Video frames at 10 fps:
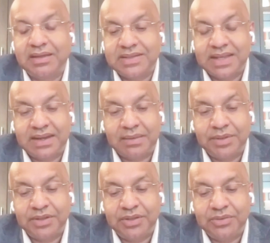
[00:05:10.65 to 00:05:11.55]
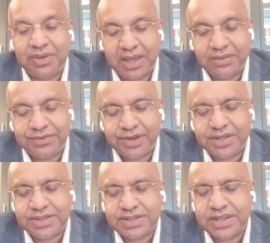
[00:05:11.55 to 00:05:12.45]
set up in the UK
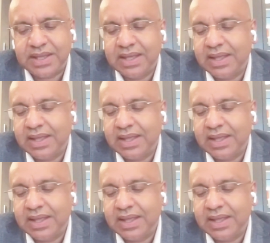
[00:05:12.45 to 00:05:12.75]
first.